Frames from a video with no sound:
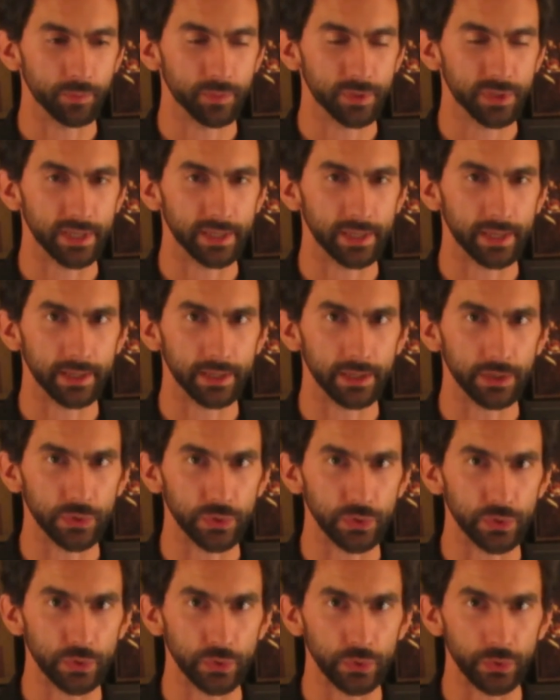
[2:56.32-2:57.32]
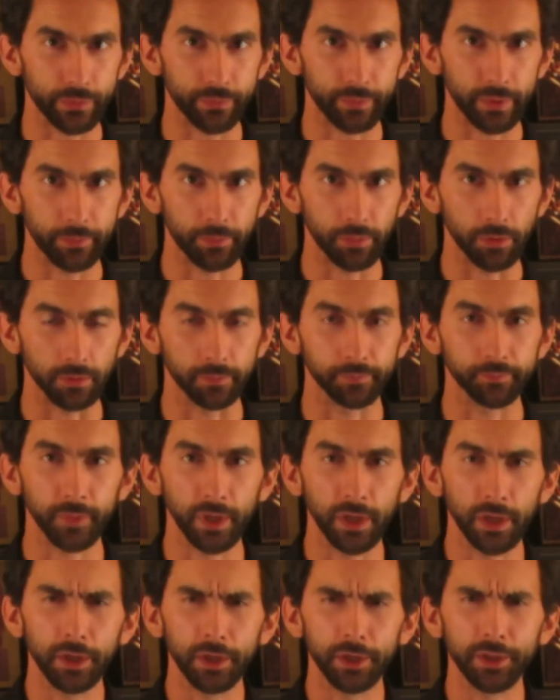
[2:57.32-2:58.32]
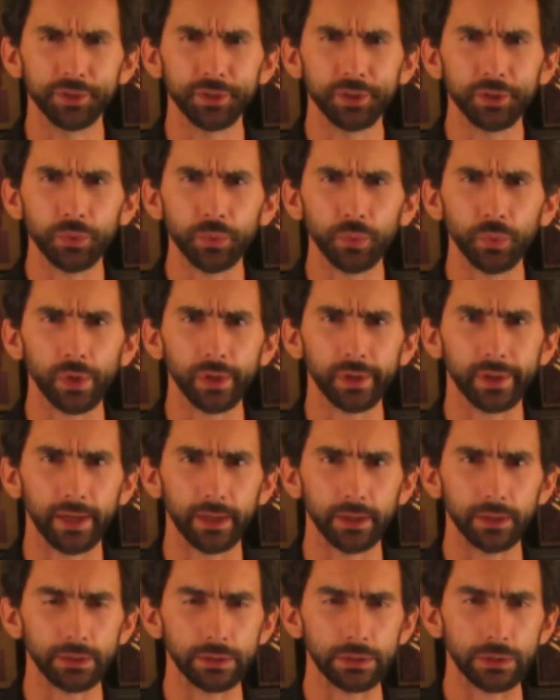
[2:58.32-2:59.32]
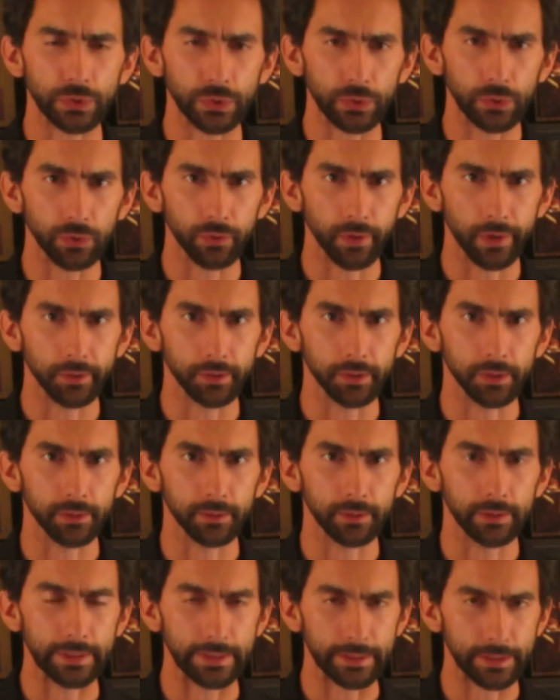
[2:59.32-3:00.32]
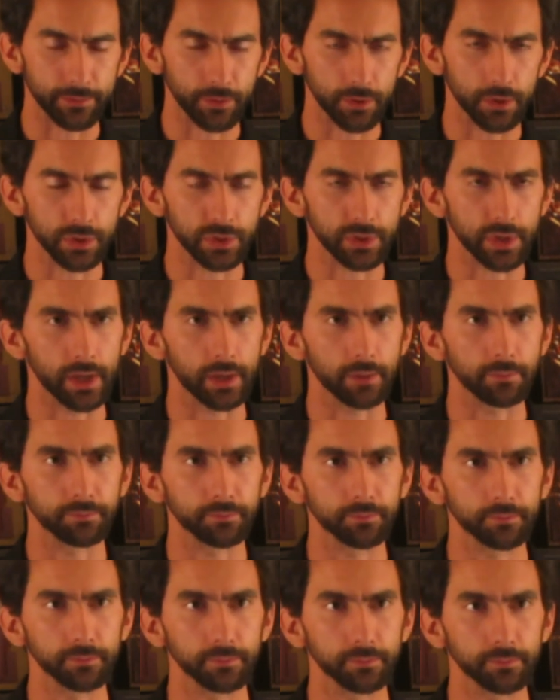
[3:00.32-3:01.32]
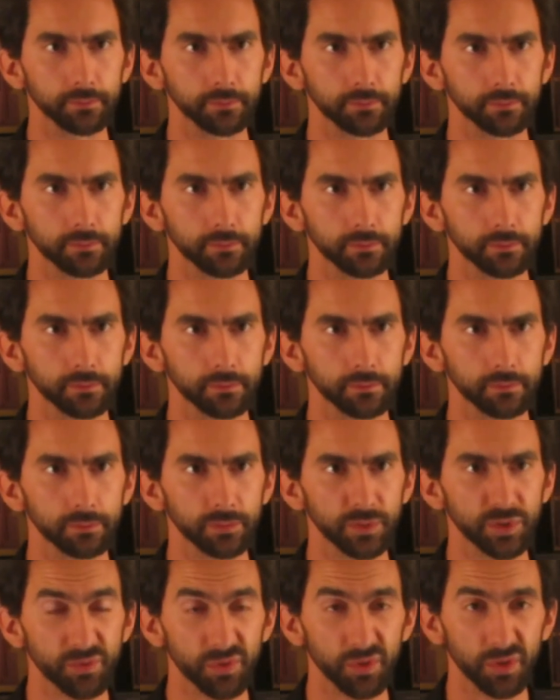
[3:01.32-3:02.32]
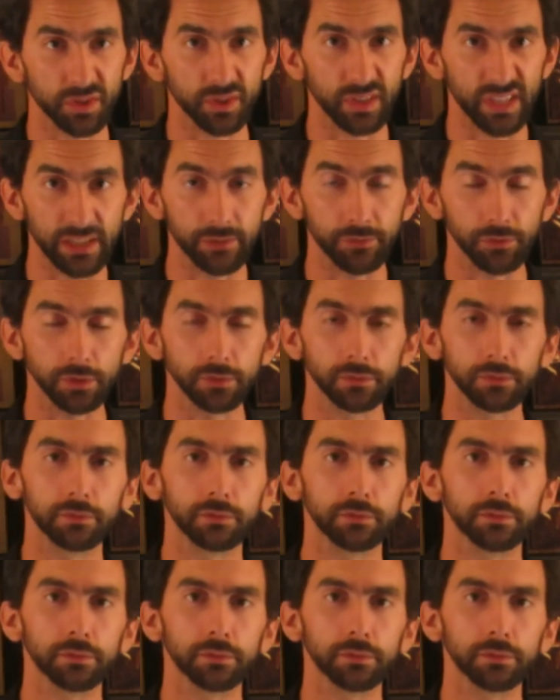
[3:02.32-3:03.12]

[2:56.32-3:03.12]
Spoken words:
taking it to the people didn't work out so greatly, and it's very sad. It's very evil.